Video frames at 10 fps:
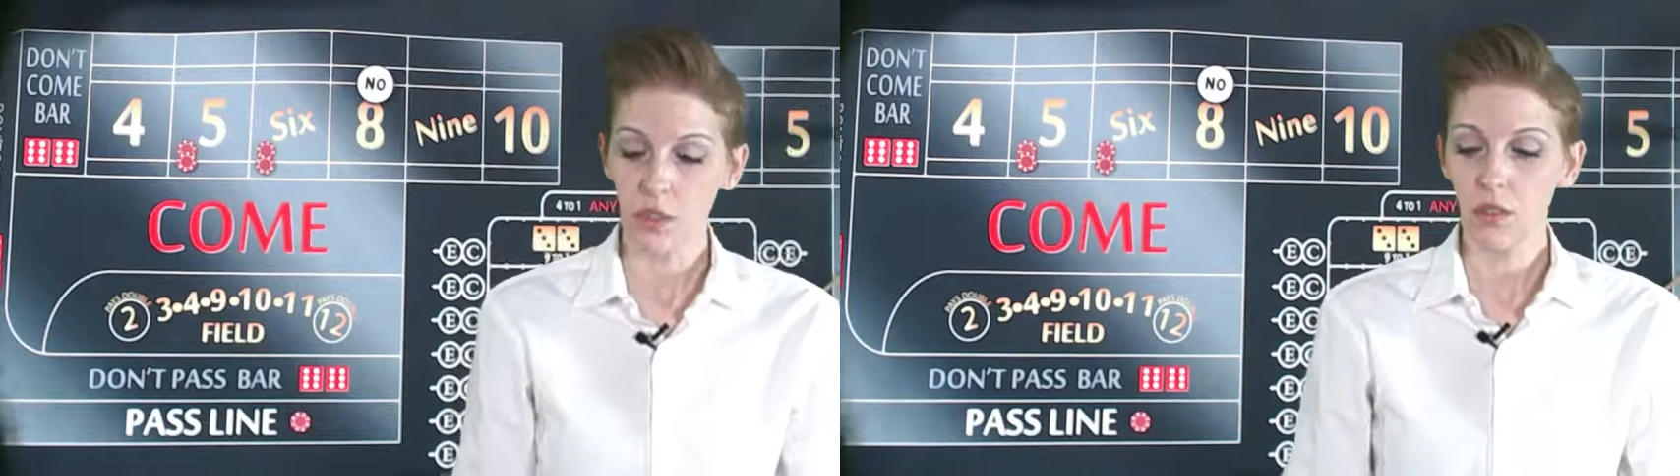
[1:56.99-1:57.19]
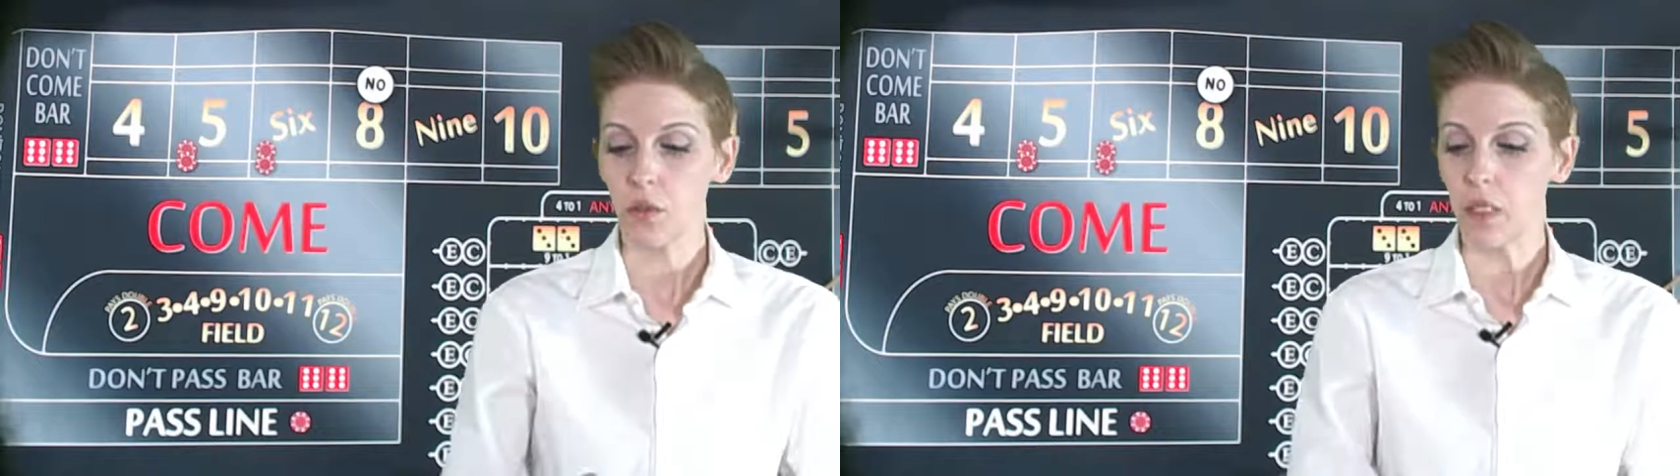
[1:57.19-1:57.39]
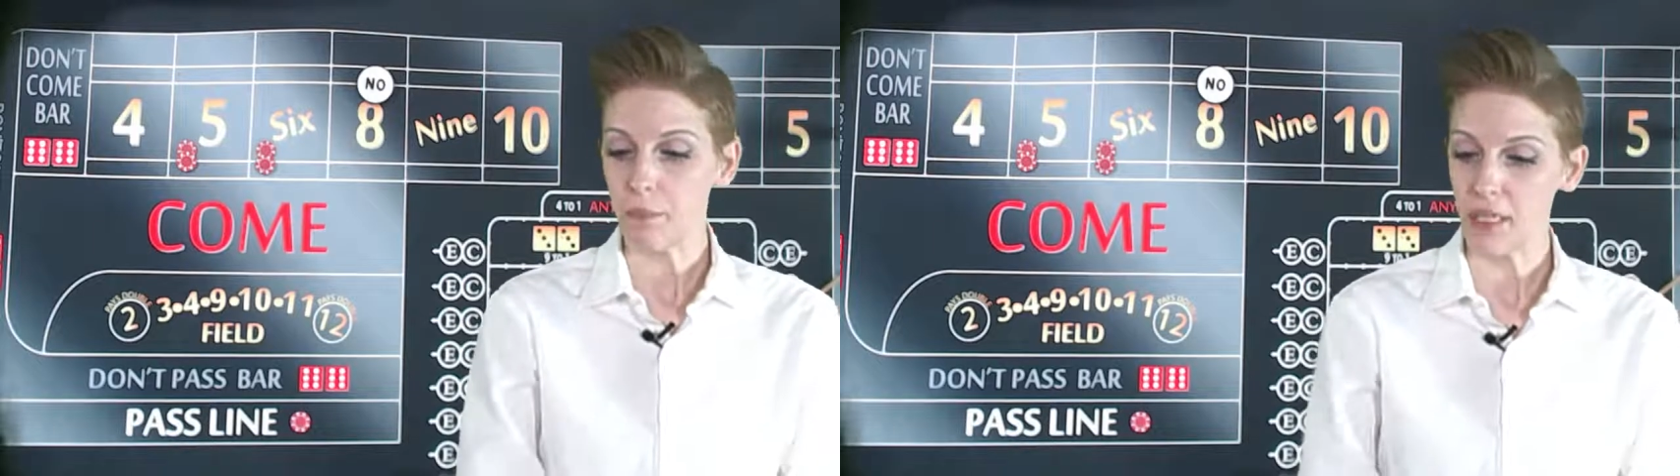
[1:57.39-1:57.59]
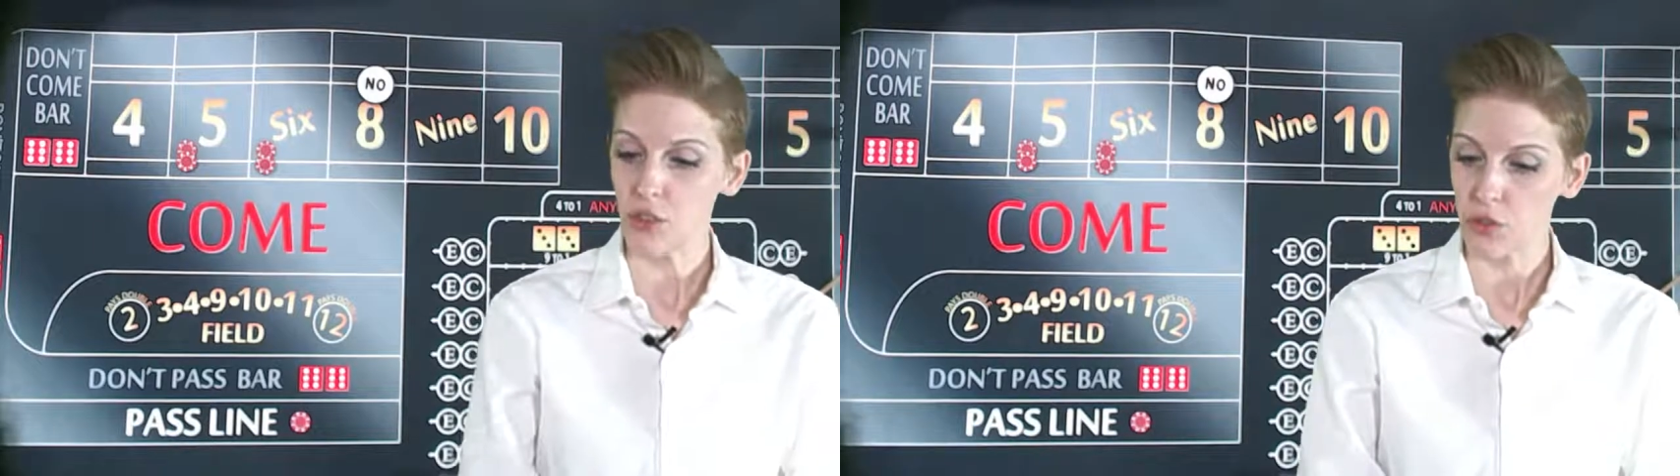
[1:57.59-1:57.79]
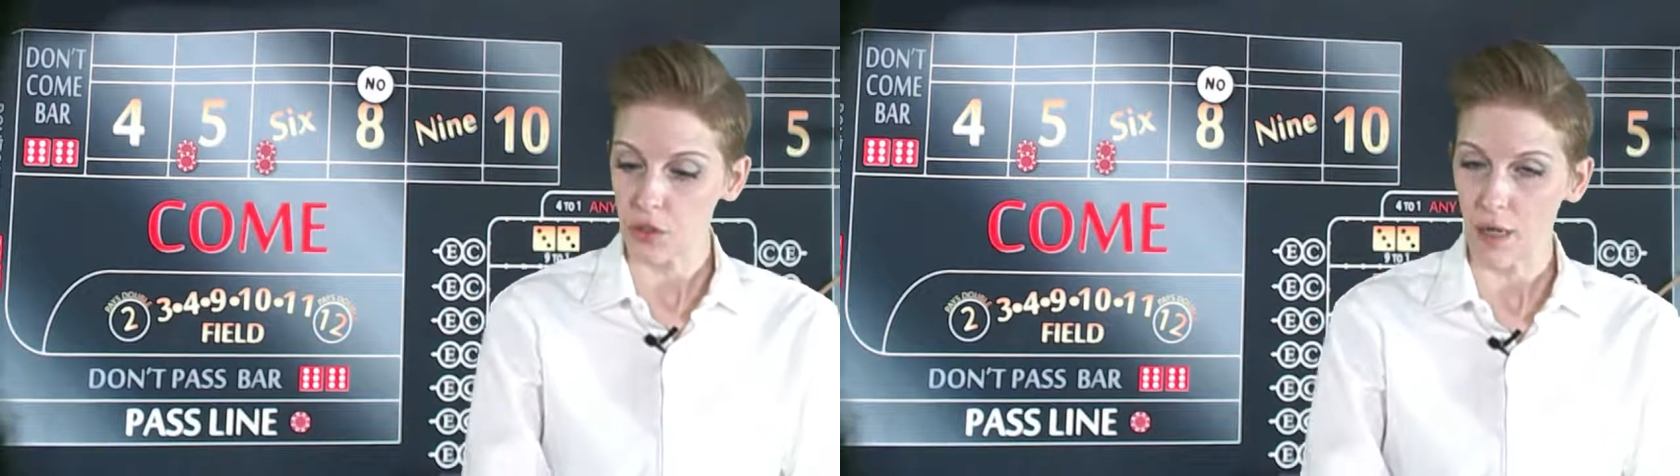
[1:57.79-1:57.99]
You get paid
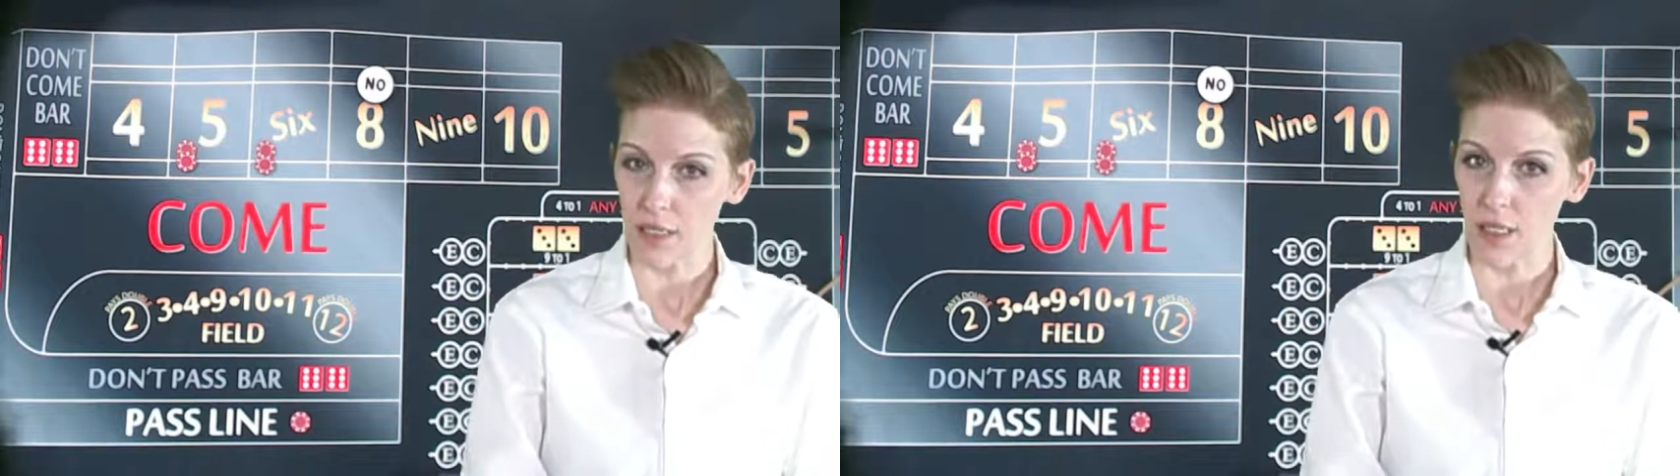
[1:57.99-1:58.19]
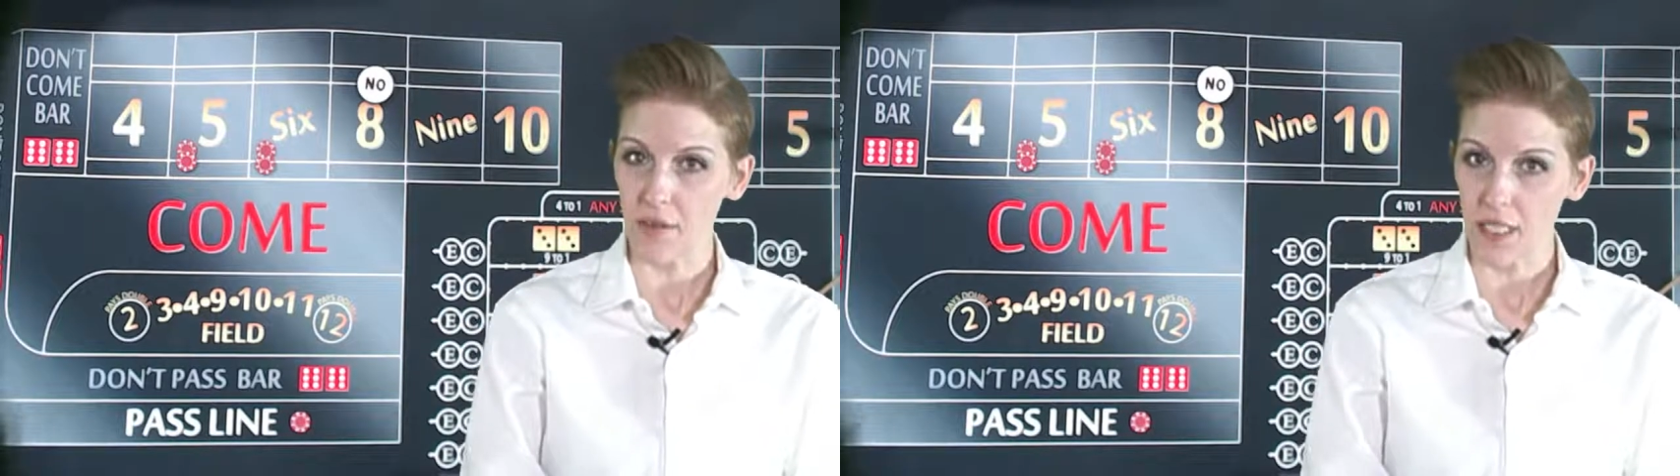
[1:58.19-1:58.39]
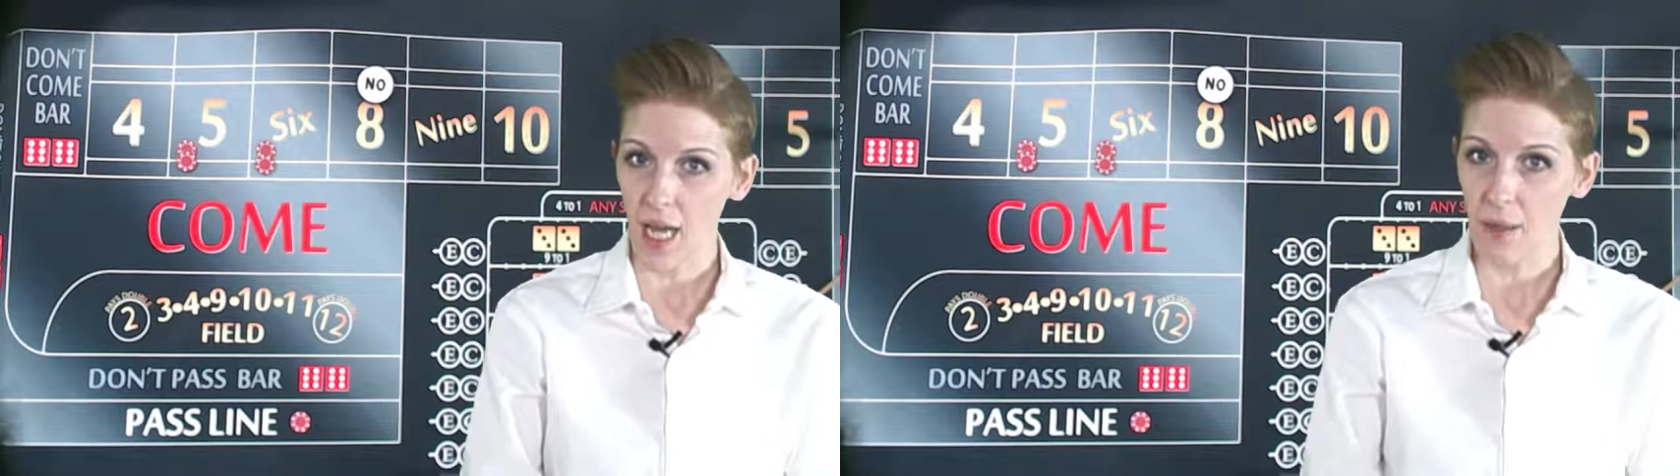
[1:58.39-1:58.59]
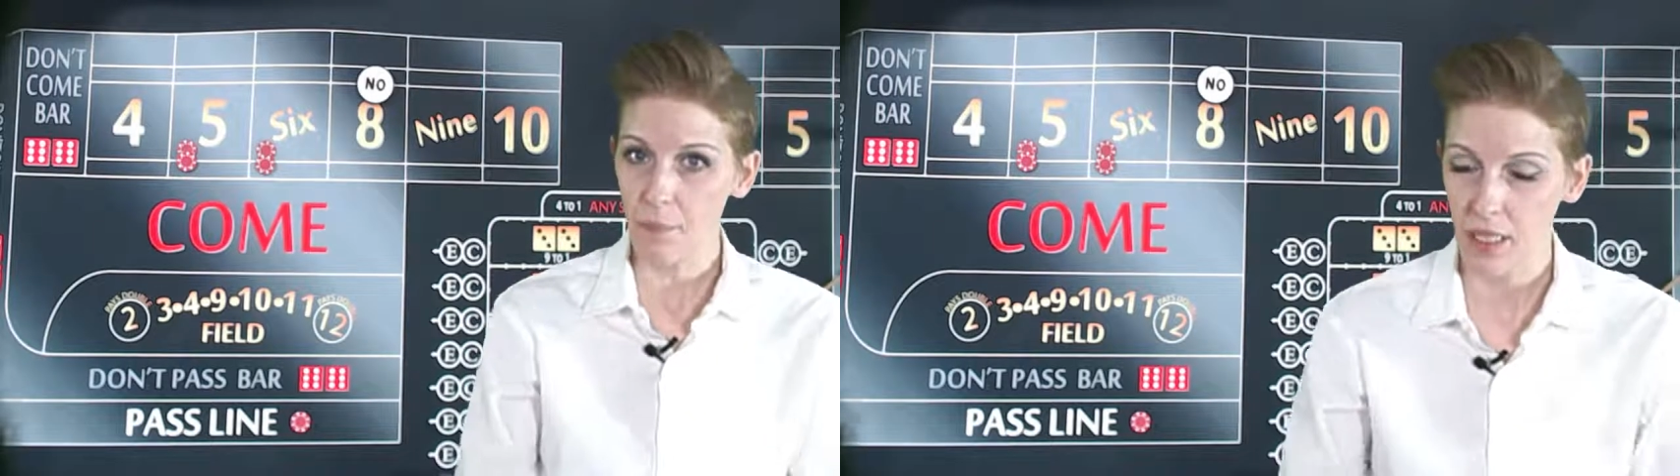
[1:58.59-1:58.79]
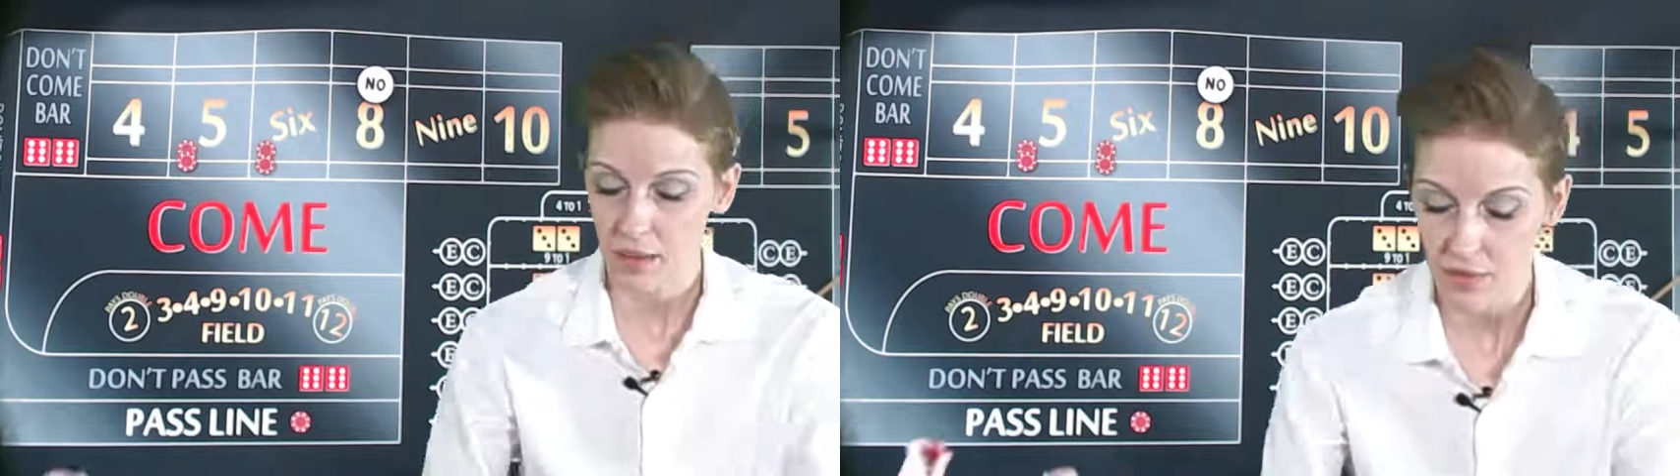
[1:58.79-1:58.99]
true odds on the top,
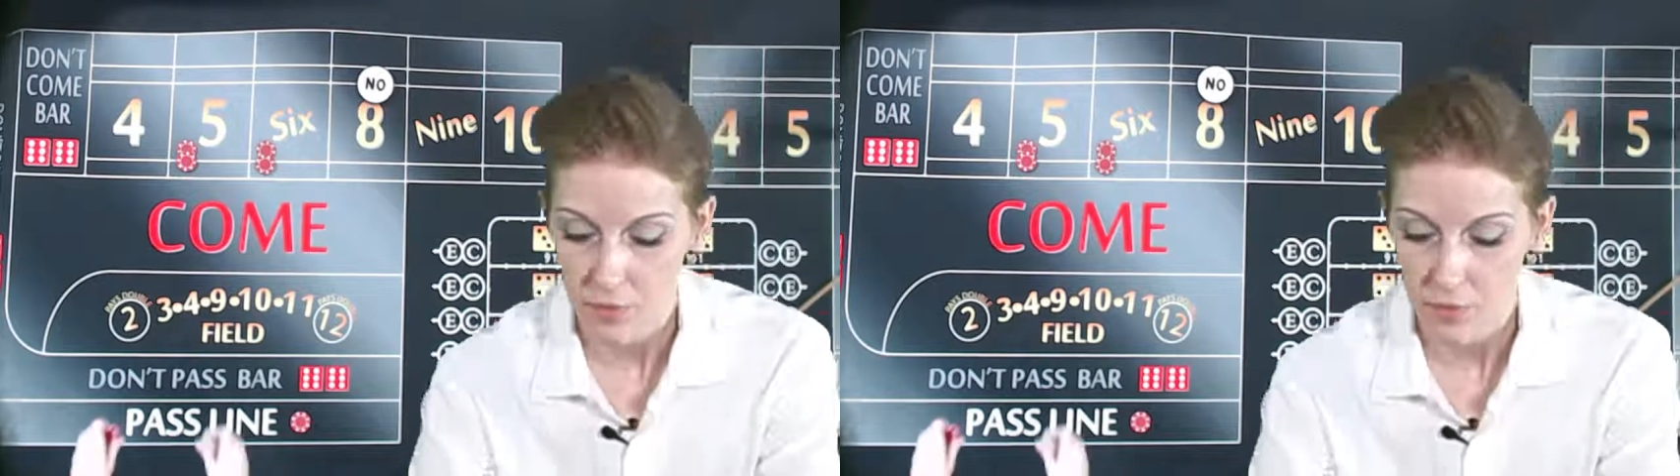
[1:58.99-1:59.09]
even